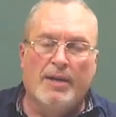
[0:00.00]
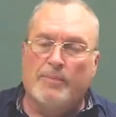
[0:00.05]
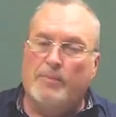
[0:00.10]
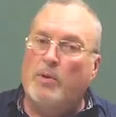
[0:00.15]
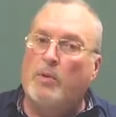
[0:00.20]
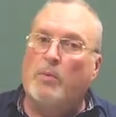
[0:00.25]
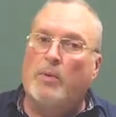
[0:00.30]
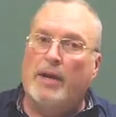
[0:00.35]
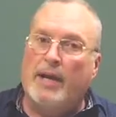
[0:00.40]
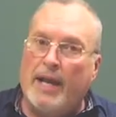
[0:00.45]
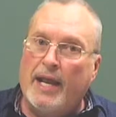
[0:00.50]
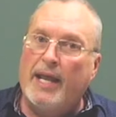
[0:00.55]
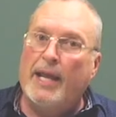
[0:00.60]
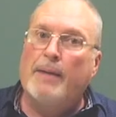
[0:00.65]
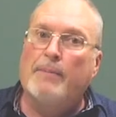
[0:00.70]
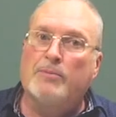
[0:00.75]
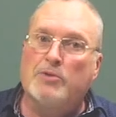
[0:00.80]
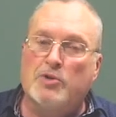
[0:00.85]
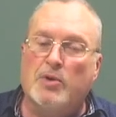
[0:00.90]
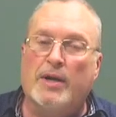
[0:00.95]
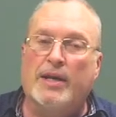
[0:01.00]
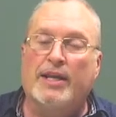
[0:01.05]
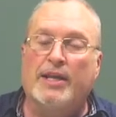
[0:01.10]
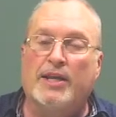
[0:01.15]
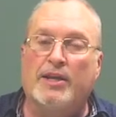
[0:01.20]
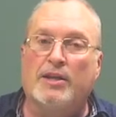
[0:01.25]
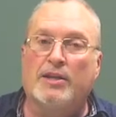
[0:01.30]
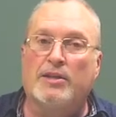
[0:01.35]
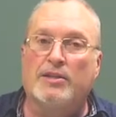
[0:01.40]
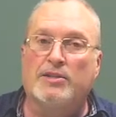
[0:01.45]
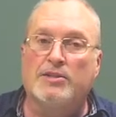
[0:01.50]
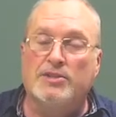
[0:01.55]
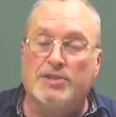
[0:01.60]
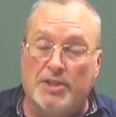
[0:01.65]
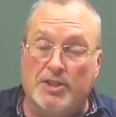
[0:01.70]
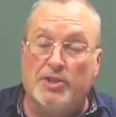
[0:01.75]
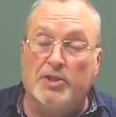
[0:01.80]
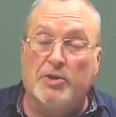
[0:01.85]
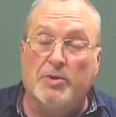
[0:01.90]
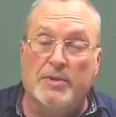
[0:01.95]
but what I am trying
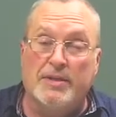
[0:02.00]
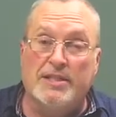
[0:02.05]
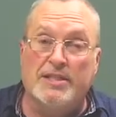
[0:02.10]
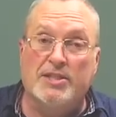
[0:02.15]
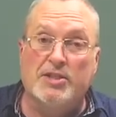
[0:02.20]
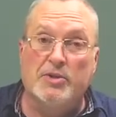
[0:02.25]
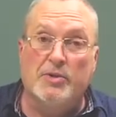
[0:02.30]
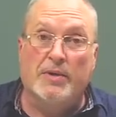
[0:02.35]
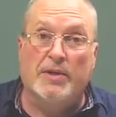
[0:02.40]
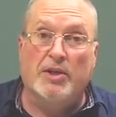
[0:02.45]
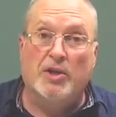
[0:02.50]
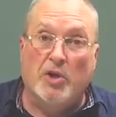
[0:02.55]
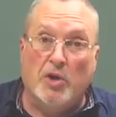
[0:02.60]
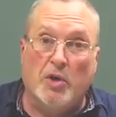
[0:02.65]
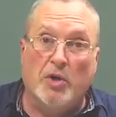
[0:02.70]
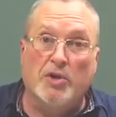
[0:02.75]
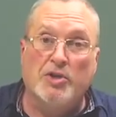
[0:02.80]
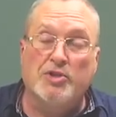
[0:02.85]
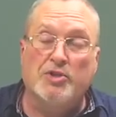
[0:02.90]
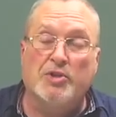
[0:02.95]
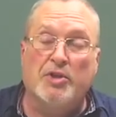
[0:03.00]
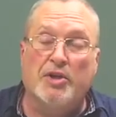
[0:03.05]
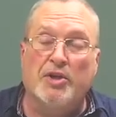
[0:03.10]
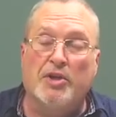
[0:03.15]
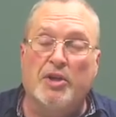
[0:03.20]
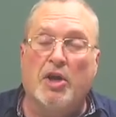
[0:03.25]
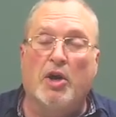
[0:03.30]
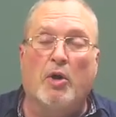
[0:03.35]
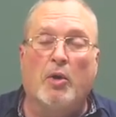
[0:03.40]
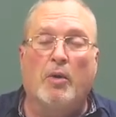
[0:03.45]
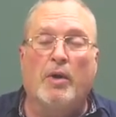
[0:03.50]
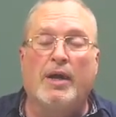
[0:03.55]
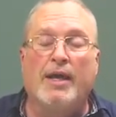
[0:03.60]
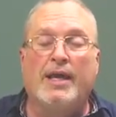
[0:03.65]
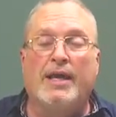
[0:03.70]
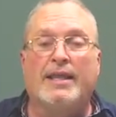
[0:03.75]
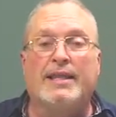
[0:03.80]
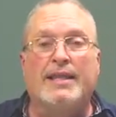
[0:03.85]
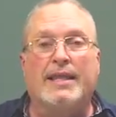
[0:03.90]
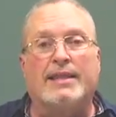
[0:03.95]
to do is to encourage you to know
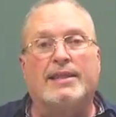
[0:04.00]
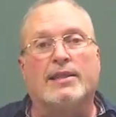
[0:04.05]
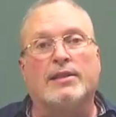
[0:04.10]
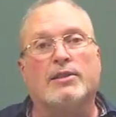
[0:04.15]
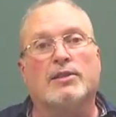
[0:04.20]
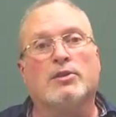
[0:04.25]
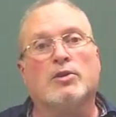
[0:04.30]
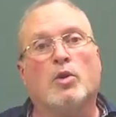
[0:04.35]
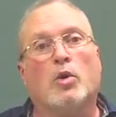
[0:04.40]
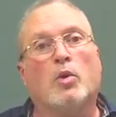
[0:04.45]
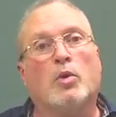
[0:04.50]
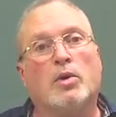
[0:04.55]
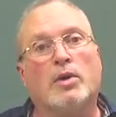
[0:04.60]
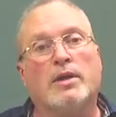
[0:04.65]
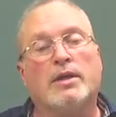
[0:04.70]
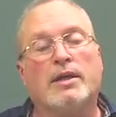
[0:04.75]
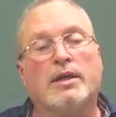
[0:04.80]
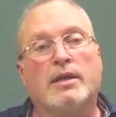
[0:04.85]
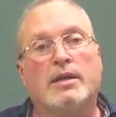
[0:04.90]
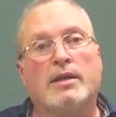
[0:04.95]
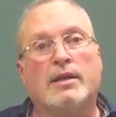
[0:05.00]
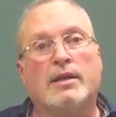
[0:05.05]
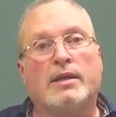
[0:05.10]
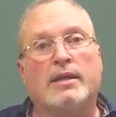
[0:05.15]
that the Lord